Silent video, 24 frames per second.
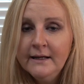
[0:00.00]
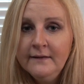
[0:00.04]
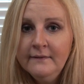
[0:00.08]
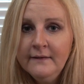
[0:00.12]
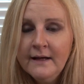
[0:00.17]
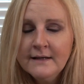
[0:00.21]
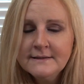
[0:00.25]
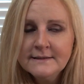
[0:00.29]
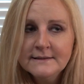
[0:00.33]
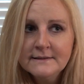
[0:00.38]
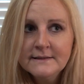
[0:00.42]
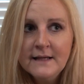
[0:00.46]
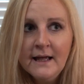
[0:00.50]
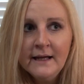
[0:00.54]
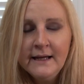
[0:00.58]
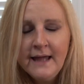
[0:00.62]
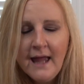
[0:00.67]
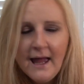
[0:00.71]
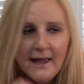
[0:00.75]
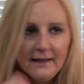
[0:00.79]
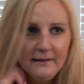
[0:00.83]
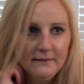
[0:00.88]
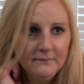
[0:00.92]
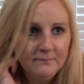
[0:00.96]
And that's,
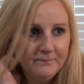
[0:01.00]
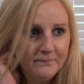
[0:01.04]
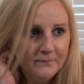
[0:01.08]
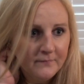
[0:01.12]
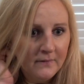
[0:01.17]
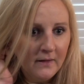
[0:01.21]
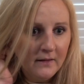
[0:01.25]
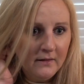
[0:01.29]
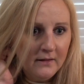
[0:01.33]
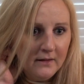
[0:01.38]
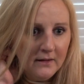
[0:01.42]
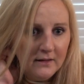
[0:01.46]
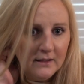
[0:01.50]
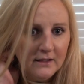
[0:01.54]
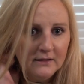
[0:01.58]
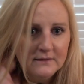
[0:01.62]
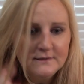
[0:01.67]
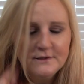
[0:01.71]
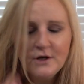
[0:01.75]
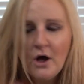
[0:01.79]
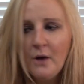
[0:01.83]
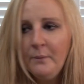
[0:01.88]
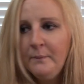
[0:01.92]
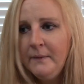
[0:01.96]
again, a
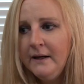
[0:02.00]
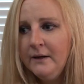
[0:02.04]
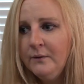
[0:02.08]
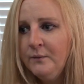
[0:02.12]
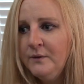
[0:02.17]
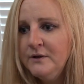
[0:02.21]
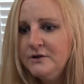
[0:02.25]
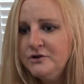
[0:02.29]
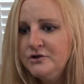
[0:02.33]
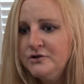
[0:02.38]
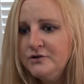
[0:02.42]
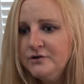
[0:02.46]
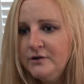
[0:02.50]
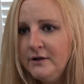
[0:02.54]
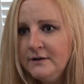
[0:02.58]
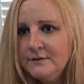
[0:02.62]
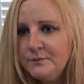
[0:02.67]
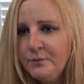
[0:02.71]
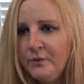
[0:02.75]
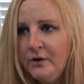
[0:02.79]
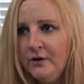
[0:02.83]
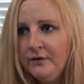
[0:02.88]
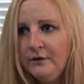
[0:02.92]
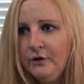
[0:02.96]
topic which
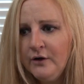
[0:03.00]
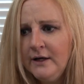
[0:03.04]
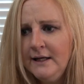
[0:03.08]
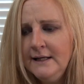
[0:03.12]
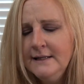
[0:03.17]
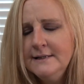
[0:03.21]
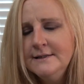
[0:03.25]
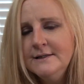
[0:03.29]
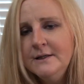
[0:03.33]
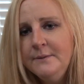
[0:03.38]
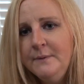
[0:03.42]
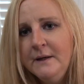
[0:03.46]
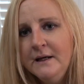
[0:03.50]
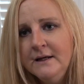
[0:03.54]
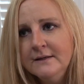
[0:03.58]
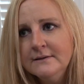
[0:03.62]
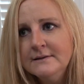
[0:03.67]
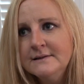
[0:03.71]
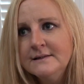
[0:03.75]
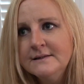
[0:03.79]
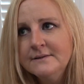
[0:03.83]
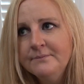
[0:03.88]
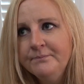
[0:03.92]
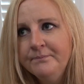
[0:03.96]
is worth looking into,
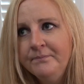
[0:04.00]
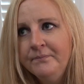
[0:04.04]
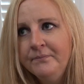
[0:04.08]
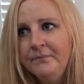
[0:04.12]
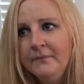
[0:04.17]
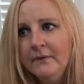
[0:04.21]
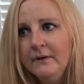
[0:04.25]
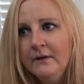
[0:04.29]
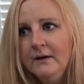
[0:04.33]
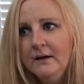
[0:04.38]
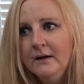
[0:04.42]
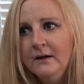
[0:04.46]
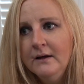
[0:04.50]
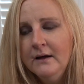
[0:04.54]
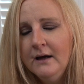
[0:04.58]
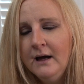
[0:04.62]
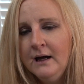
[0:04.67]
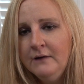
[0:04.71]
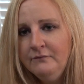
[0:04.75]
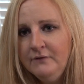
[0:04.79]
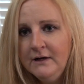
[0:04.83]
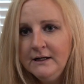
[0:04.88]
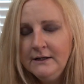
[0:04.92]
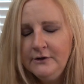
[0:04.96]
because
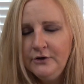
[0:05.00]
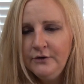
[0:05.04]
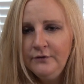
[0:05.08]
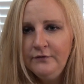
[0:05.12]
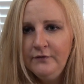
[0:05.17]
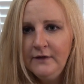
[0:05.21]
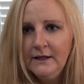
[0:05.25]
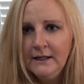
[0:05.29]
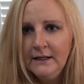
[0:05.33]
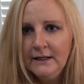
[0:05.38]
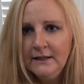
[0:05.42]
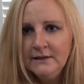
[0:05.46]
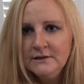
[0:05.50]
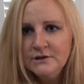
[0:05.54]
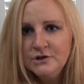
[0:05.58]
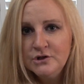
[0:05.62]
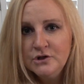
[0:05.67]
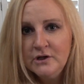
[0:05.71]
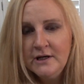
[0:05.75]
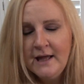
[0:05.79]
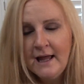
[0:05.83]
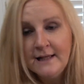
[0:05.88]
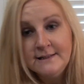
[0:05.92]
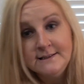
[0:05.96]
I really do feel it is
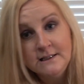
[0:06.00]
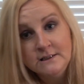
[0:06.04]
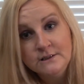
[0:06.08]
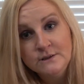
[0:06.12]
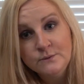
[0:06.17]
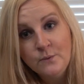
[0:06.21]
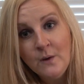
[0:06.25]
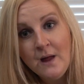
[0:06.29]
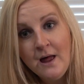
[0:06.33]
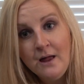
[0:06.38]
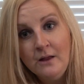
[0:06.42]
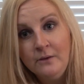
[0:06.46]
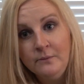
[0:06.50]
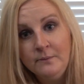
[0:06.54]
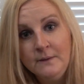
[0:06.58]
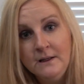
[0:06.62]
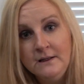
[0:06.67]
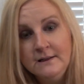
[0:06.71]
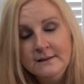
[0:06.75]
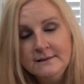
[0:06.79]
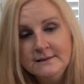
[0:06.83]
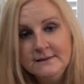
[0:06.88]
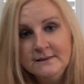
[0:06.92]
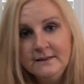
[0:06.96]
genetic as well,
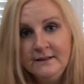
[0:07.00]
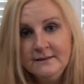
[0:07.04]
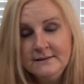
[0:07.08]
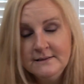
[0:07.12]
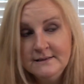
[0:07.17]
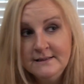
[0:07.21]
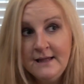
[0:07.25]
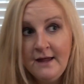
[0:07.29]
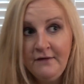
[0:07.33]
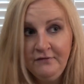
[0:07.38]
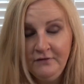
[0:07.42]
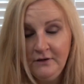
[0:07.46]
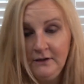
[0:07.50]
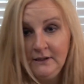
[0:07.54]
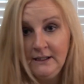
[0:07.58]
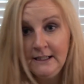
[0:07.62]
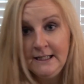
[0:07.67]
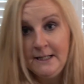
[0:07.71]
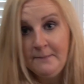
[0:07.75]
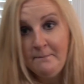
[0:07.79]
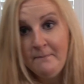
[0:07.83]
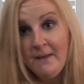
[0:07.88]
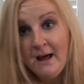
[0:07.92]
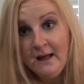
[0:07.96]
because it's
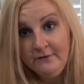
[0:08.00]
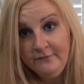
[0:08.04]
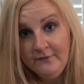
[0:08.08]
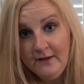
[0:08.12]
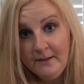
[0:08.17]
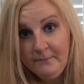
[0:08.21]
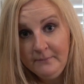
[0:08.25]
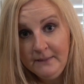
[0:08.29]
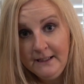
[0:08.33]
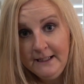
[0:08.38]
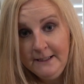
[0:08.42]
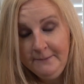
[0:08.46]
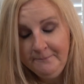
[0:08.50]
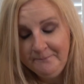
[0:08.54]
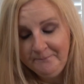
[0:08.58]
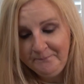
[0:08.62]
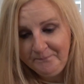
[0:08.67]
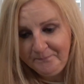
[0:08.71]
definitely in my family.